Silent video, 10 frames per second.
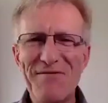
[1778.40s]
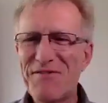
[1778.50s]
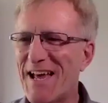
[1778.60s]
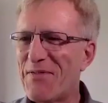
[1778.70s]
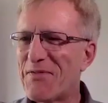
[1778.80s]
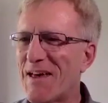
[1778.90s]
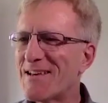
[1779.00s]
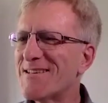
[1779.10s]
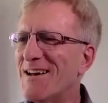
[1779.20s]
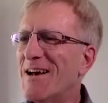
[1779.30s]
forget
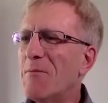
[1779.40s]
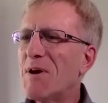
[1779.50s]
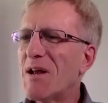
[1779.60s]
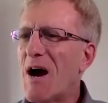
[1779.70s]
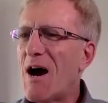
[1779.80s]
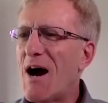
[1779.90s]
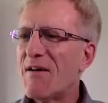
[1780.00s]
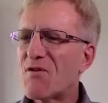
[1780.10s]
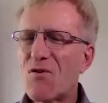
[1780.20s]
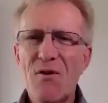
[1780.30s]
things. But
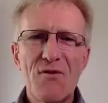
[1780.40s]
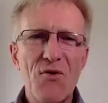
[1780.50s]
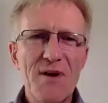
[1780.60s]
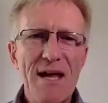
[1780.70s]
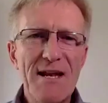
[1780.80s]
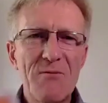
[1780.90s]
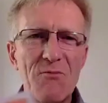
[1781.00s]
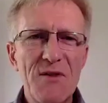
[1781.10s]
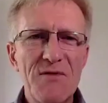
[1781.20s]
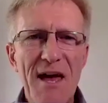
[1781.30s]
I've created,
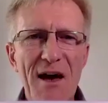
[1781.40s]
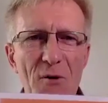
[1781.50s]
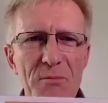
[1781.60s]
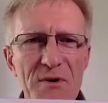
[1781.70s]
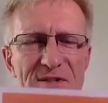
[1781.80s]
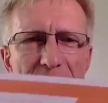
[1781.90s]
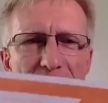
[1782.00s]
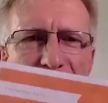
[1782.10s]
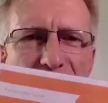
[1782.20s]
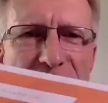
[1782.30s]
with the help of
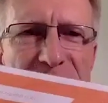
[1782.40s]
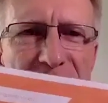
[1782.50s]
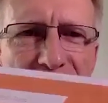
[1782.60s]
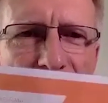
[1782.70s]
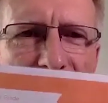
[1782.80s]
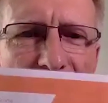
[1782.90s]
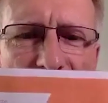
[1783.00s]
Tamika and the team,